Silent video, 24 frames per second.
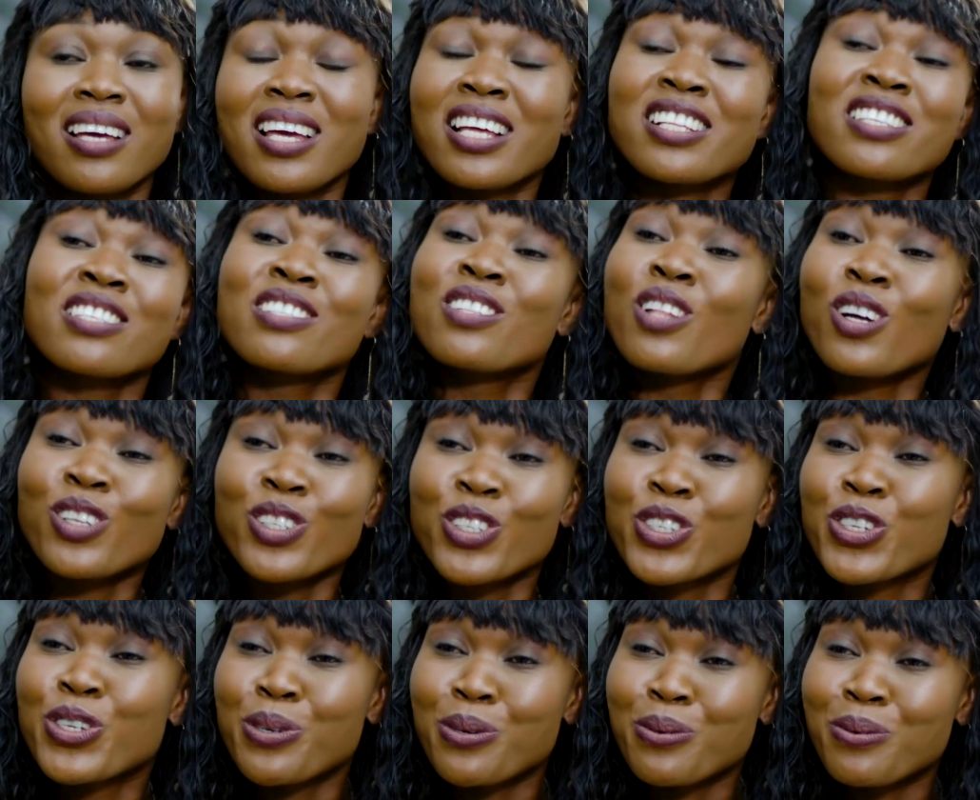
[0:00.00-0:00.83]
It's
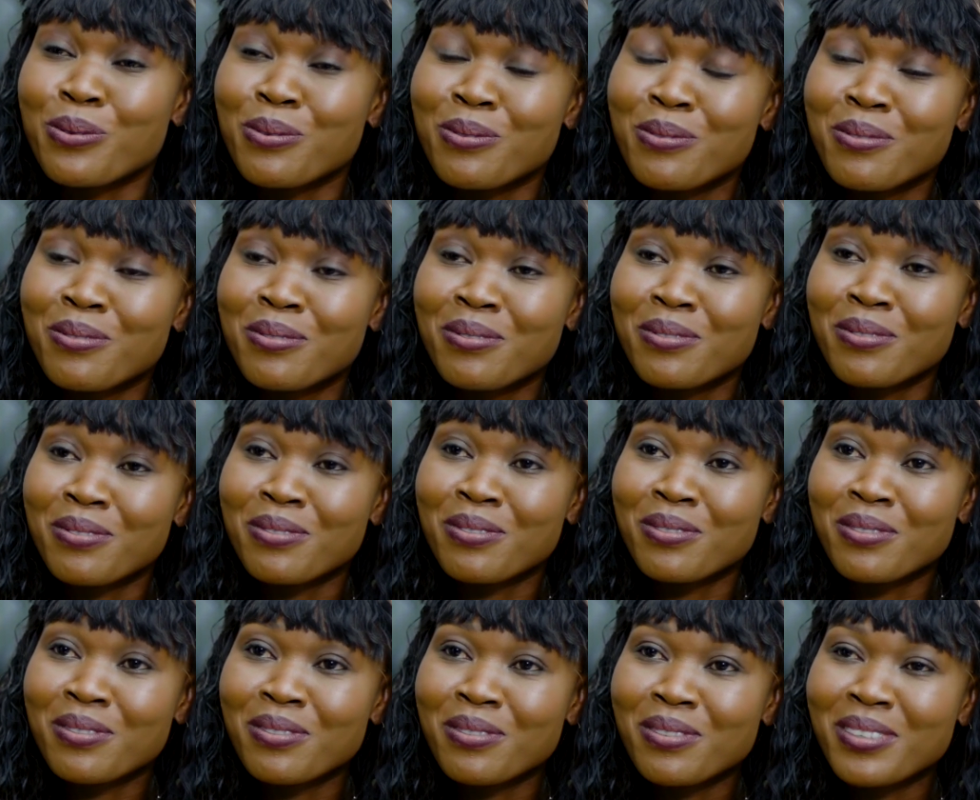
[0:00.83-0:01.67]
not you.
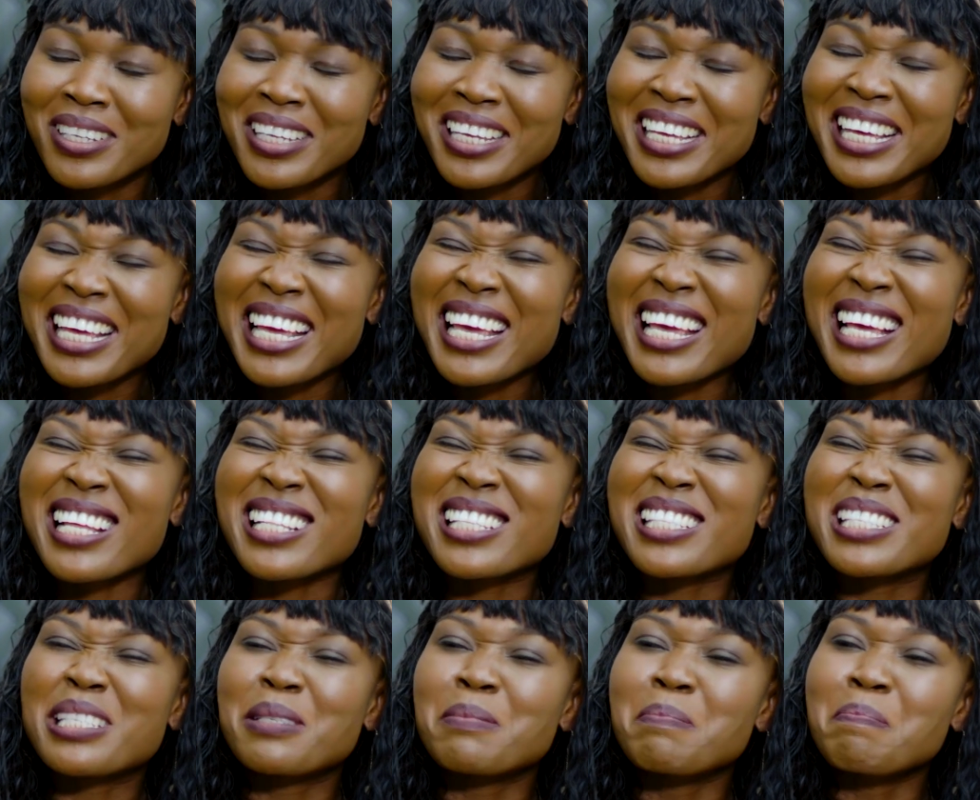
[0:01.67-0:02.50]

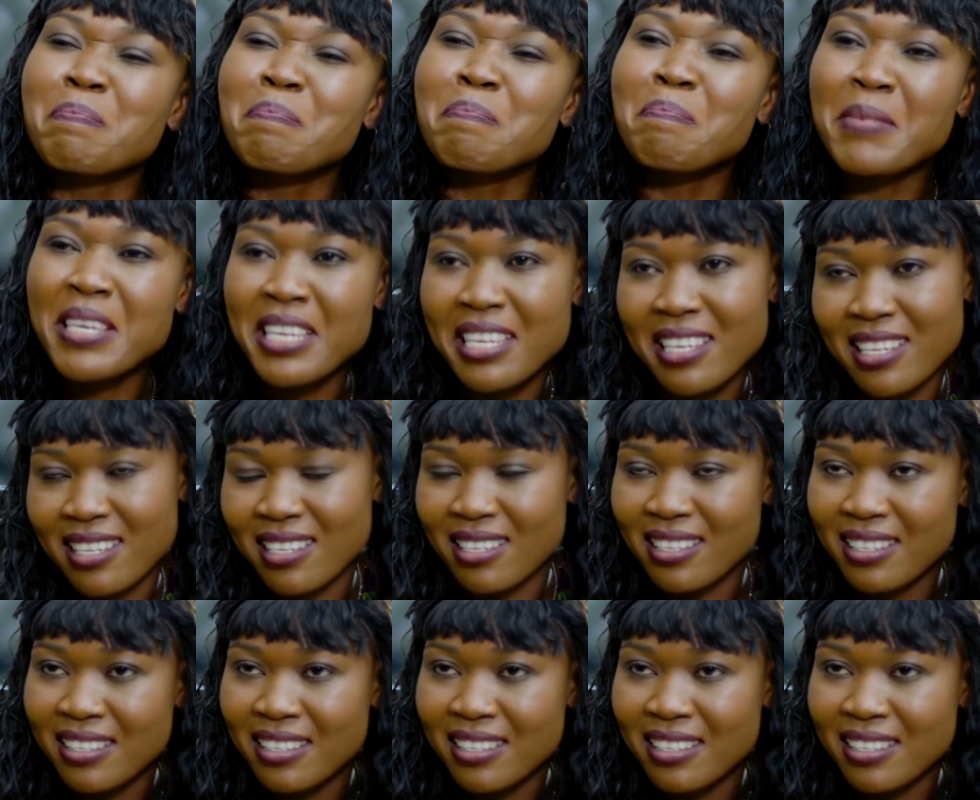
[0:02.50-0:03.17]
It's me.